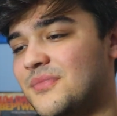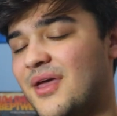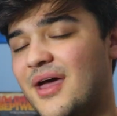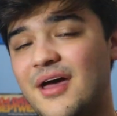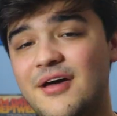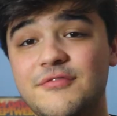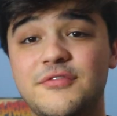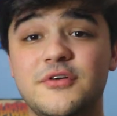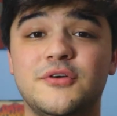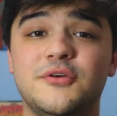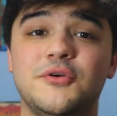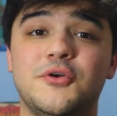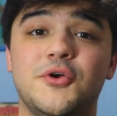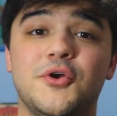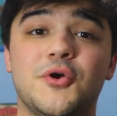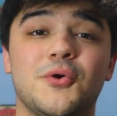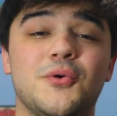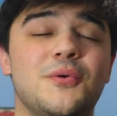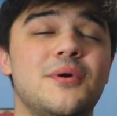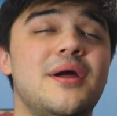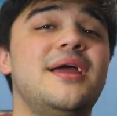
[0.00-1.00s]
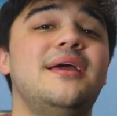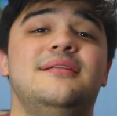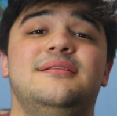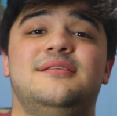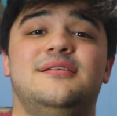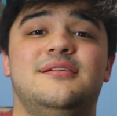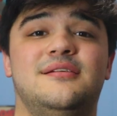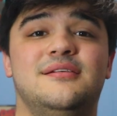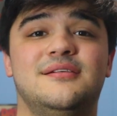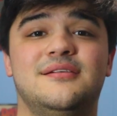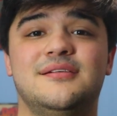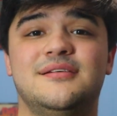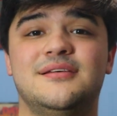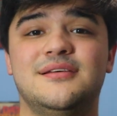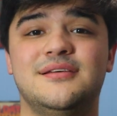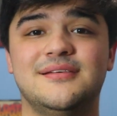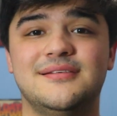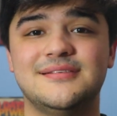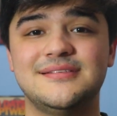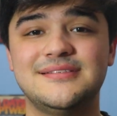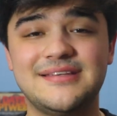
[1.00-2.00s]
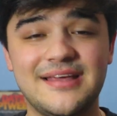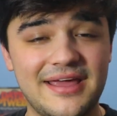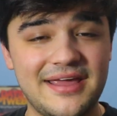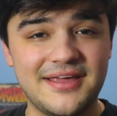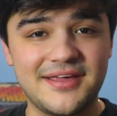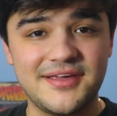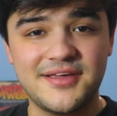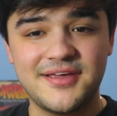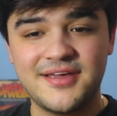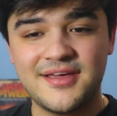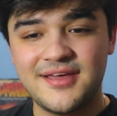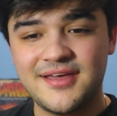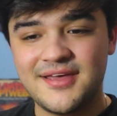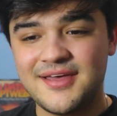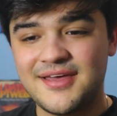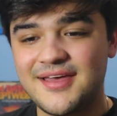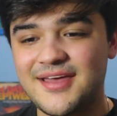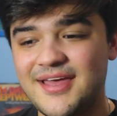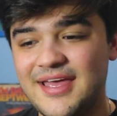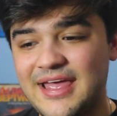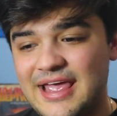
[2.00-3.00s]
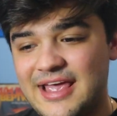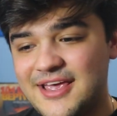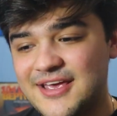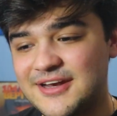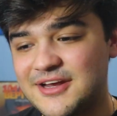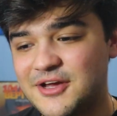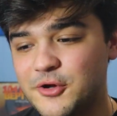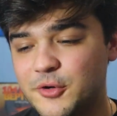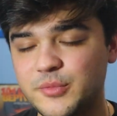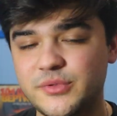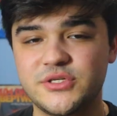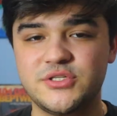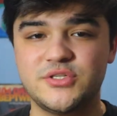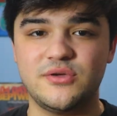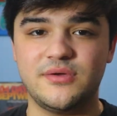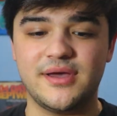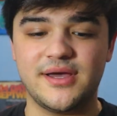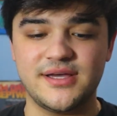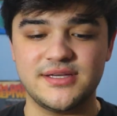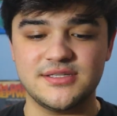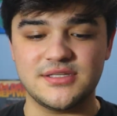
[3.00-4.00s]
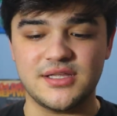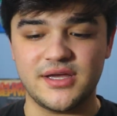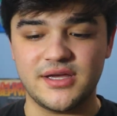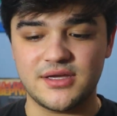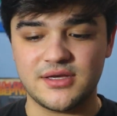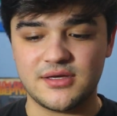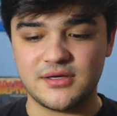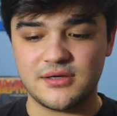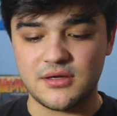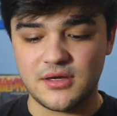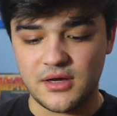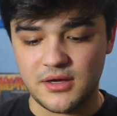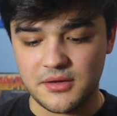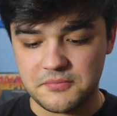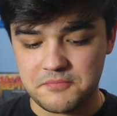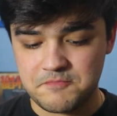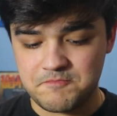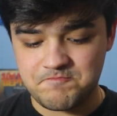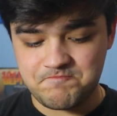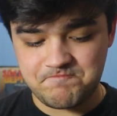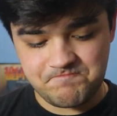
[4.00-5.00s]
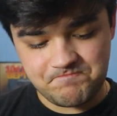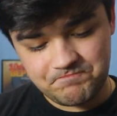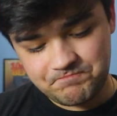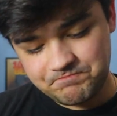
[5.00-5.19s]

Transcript: have a great day, and I hope that you guys, like, um,